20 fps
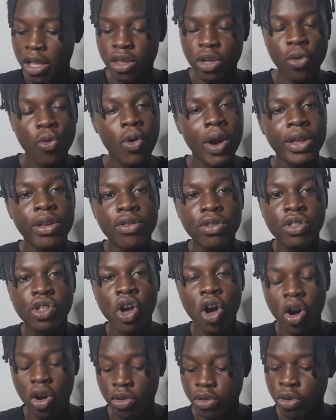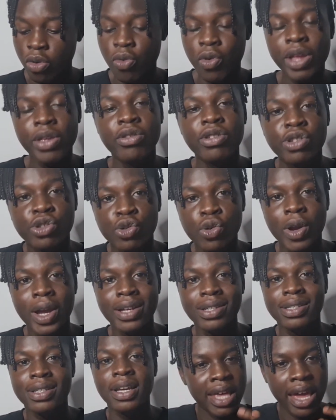The way you talk, the way you
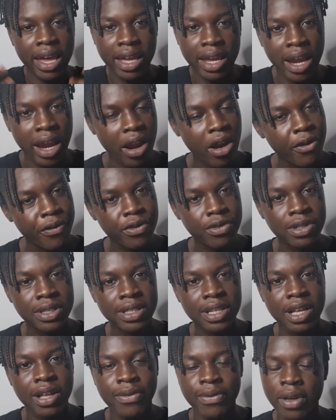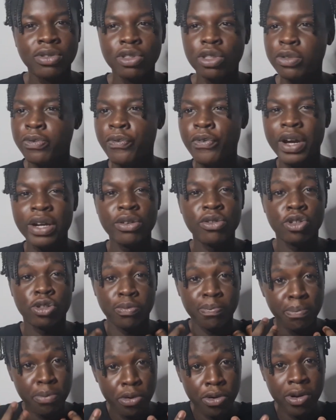dress, take care of yourself. Just find a
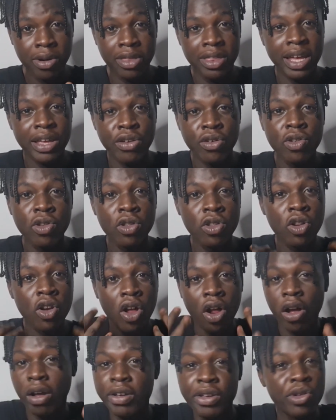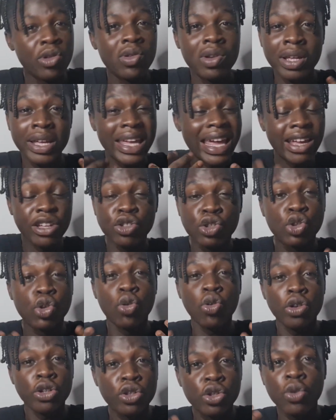sport that you love, you
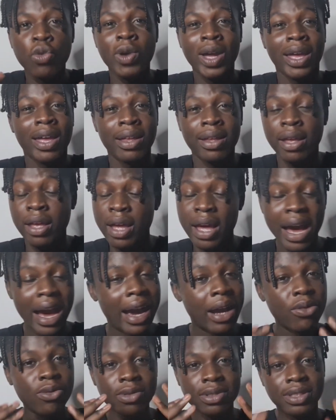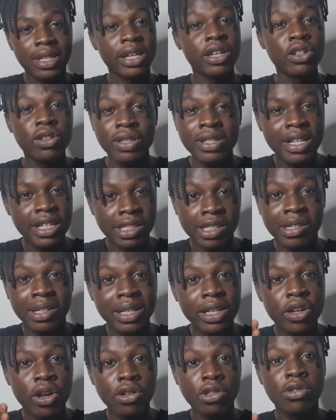enjoy doing it. I don't say necessarily
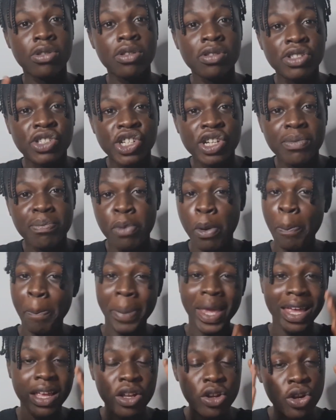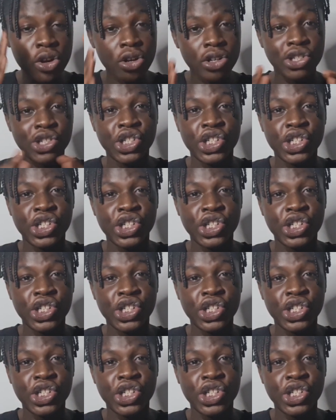go to the gym, but be in good